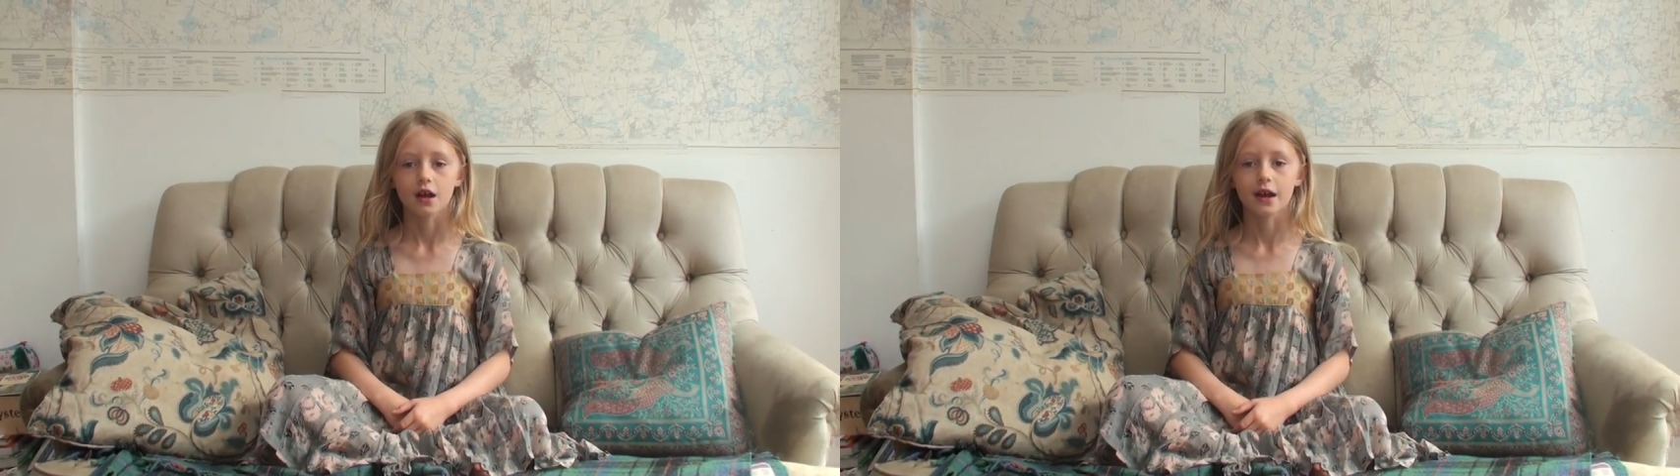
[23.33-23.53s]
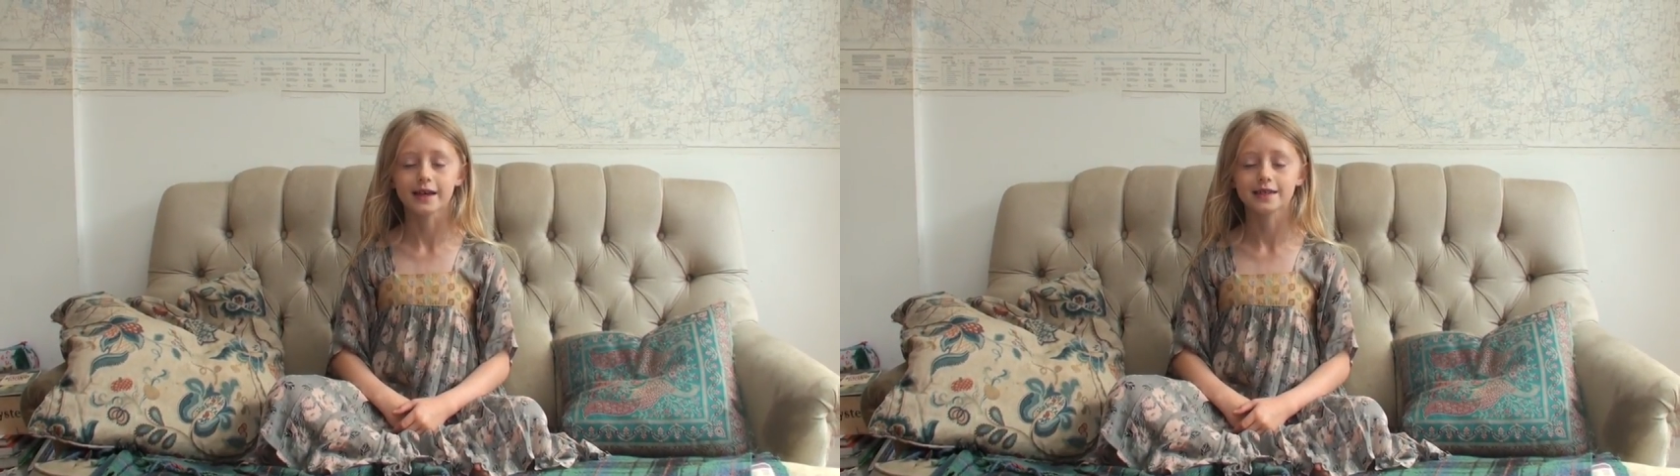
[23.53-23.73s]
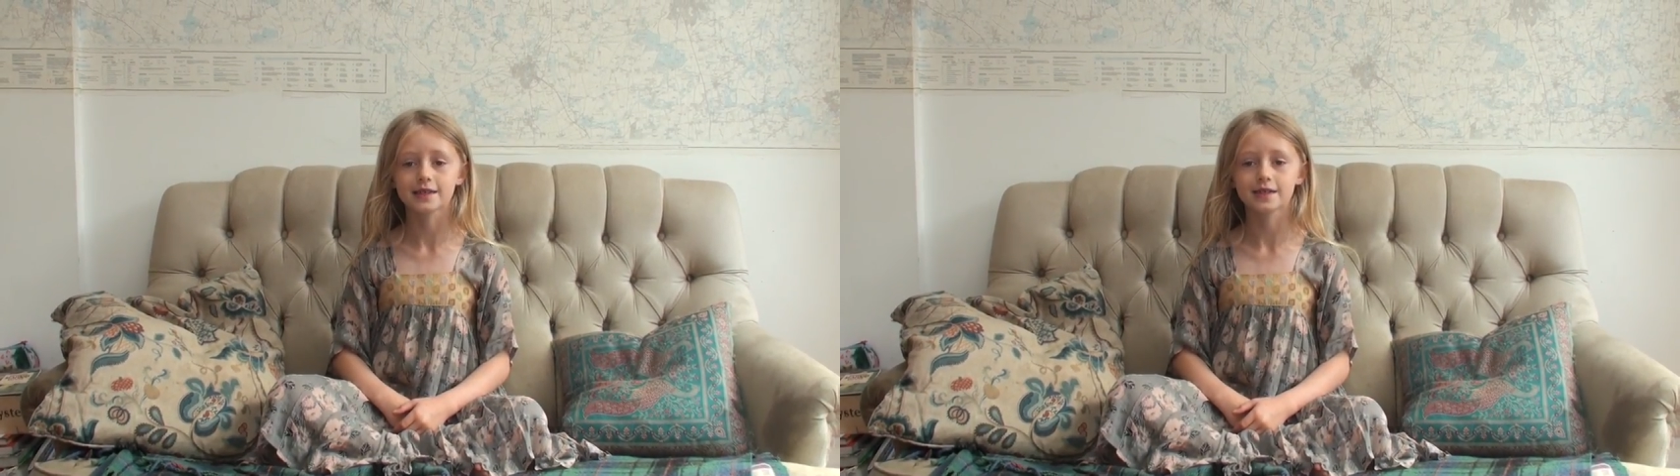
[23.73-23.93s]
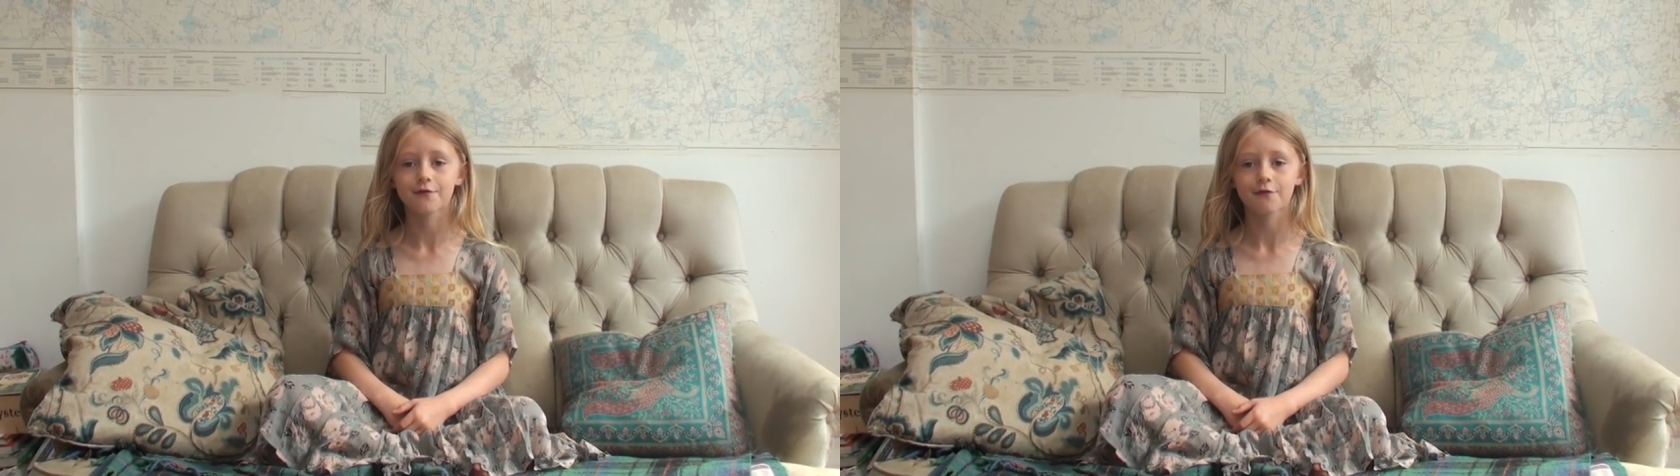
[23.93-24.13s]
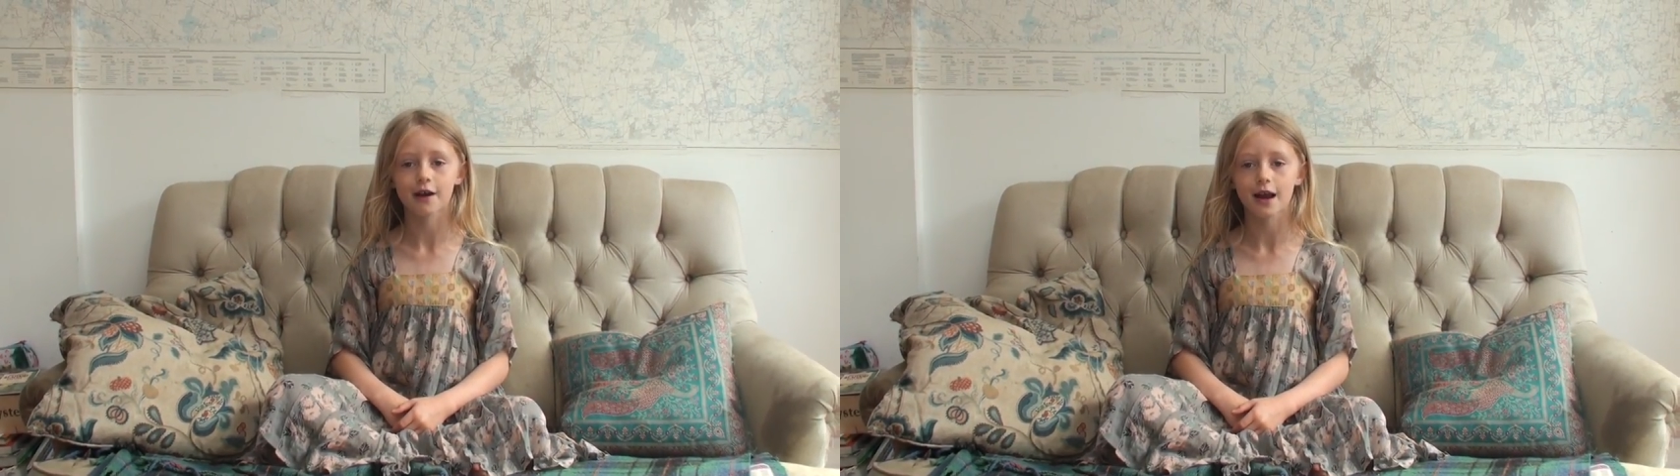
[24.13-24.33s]
Laces
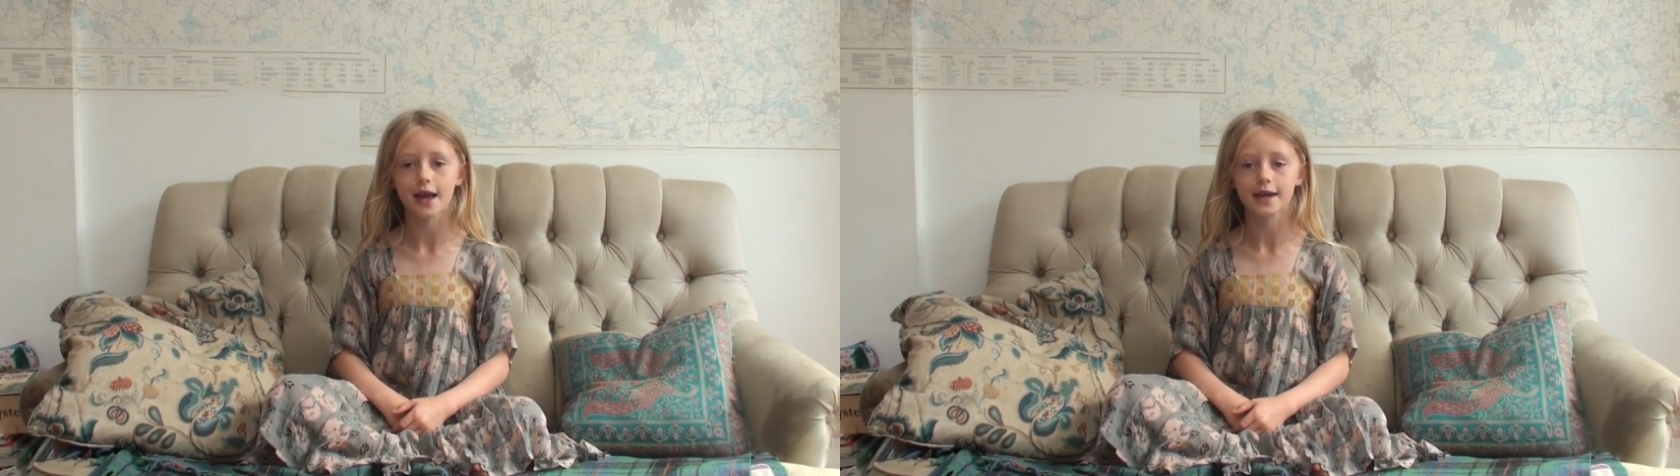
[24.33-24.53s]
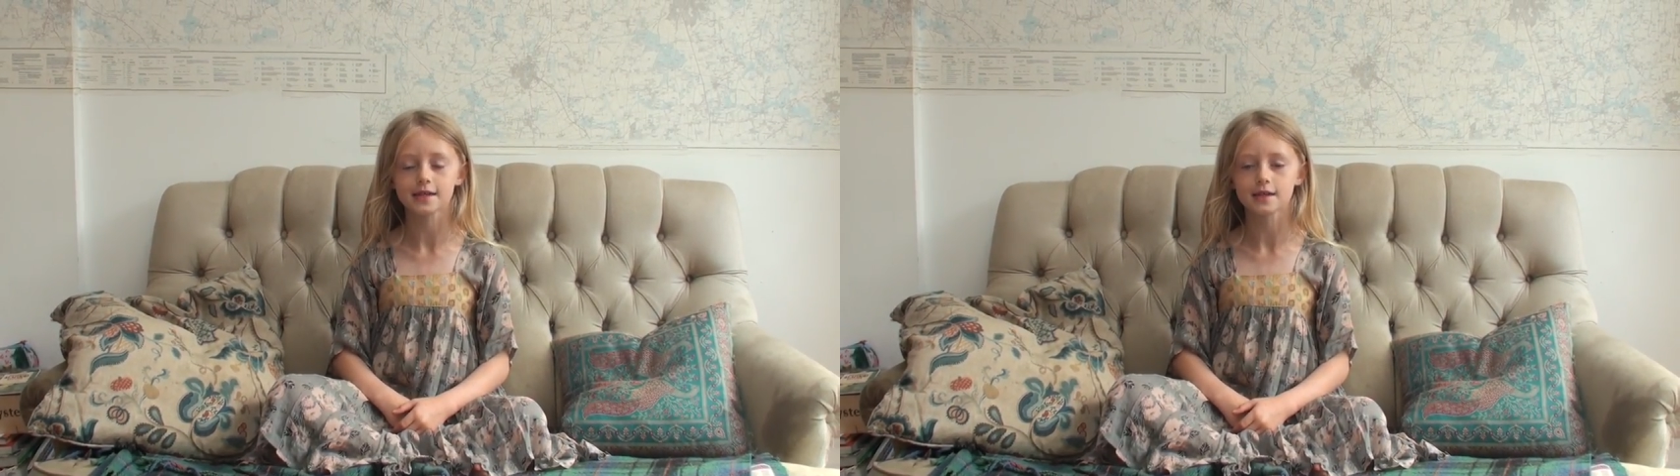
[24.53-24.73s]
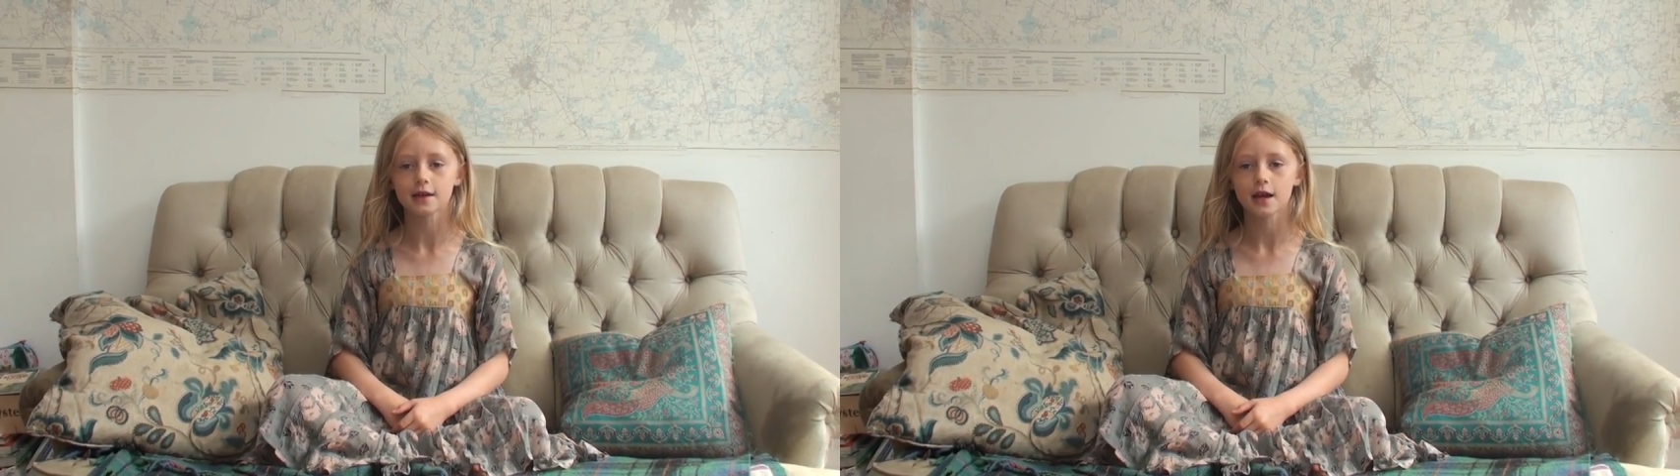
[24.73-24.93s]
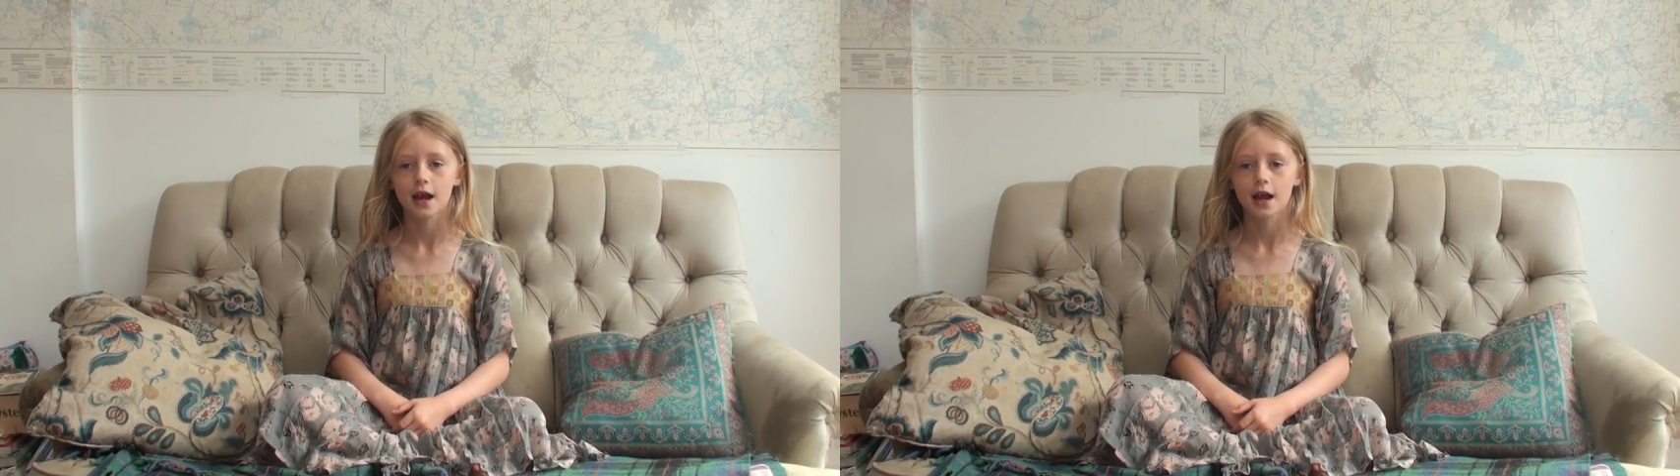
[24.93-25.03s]
for a lady,